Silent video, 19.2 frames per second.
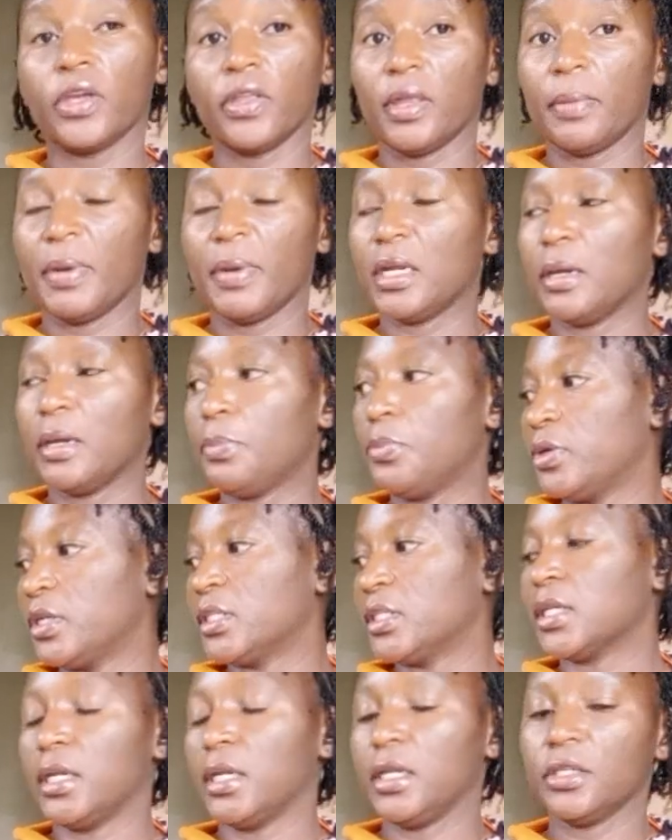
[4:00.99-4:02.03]
The pineapple is
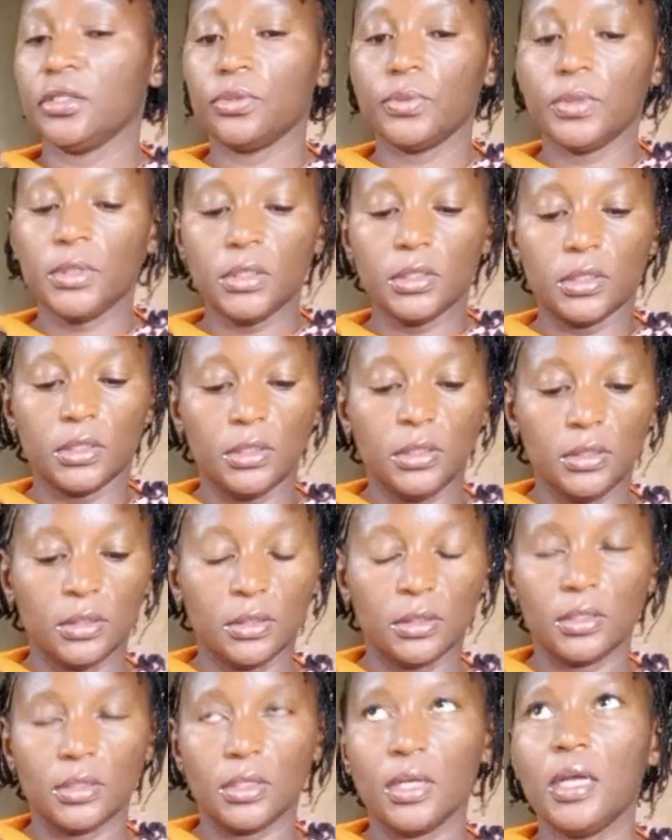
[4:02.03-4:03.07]
kind of sweet.
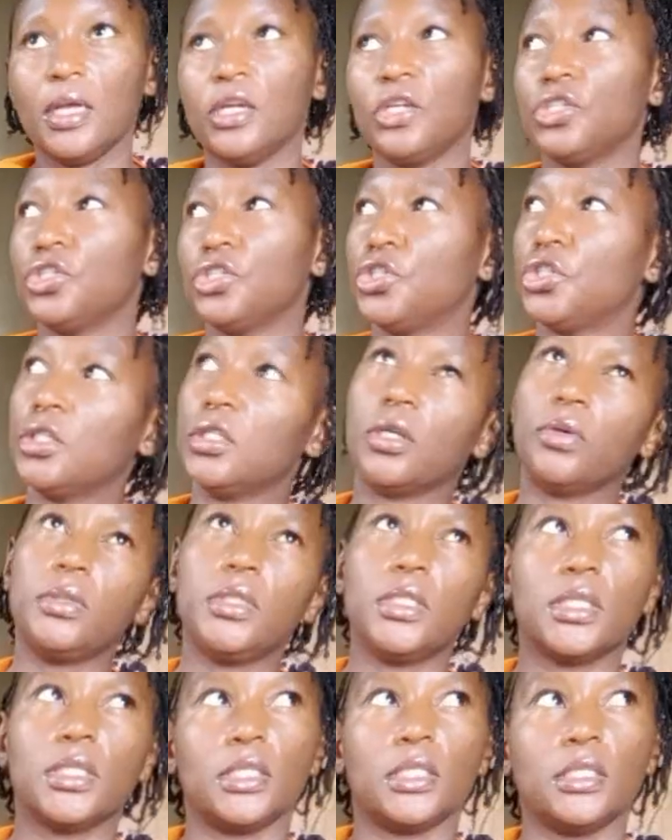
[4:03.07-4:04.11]
Ginger, what
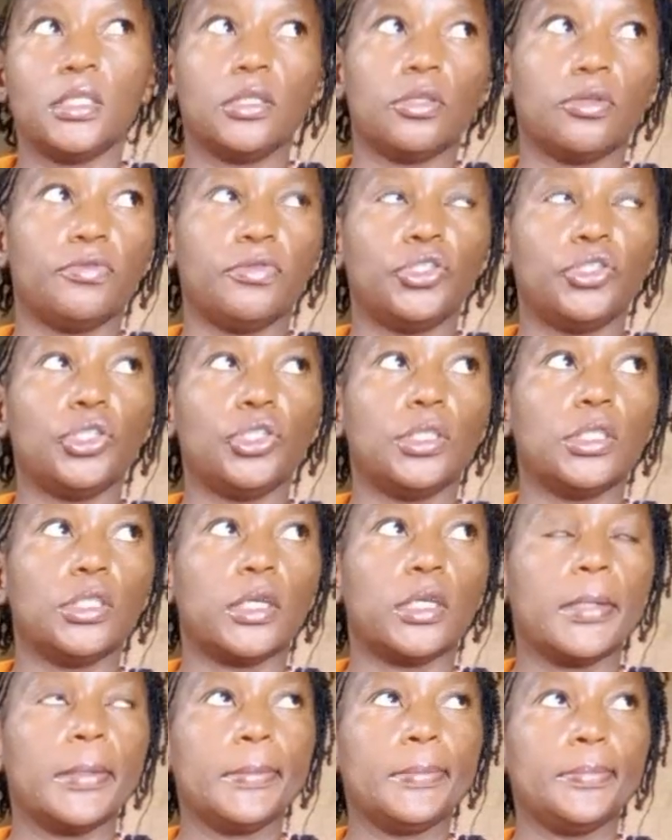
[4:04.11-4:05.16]
is the taste of ginger?
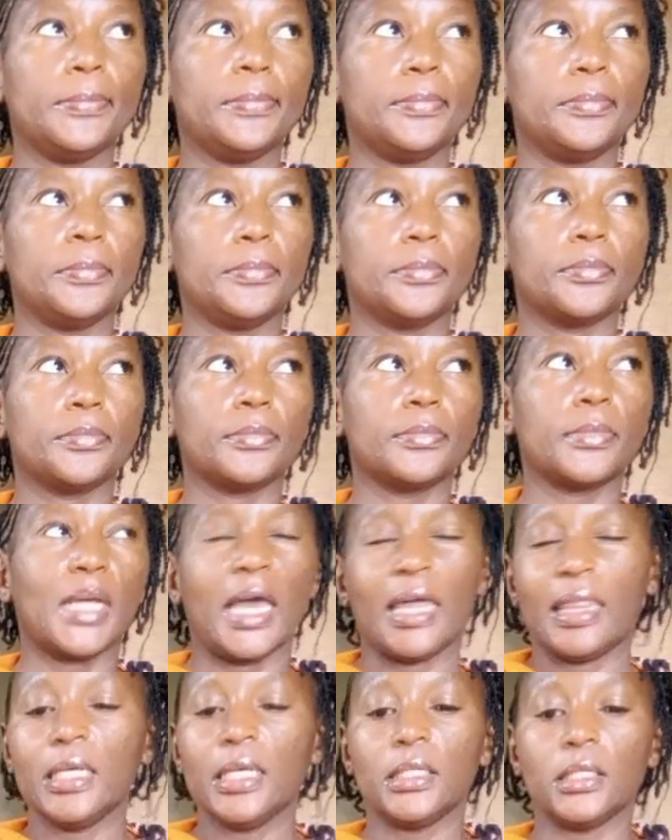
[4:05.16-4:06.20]
I
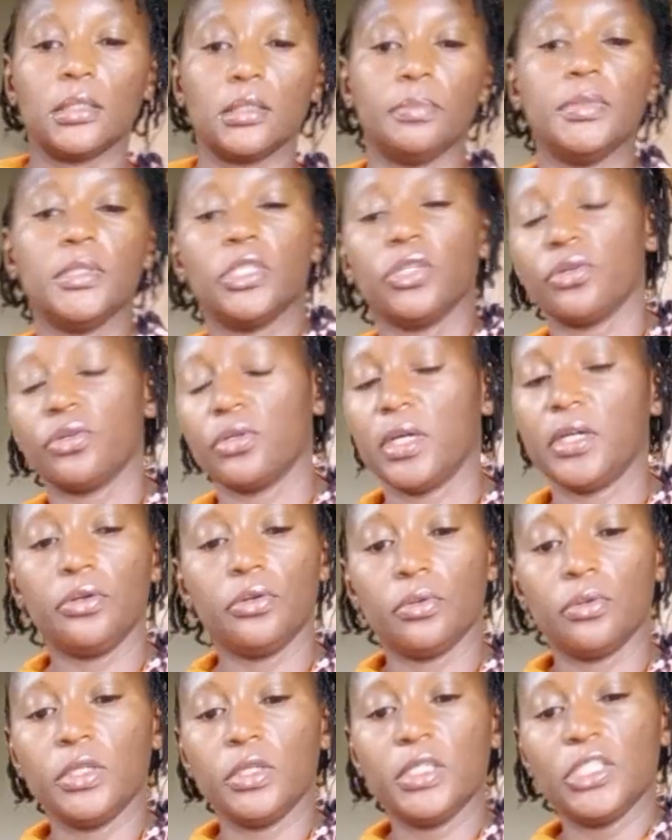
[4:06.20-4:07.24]
think it's bitter. I don't
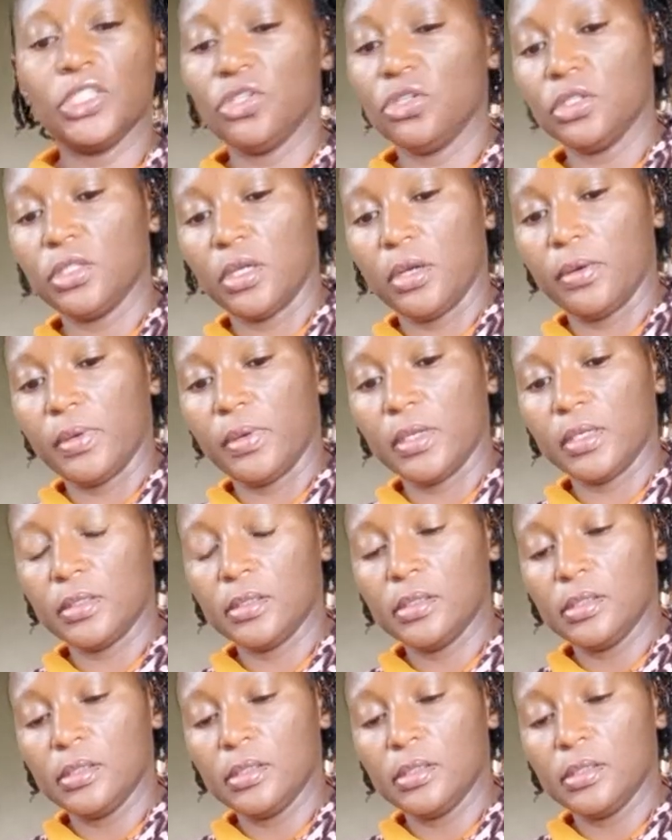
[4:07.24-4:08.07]
know. It's not sour.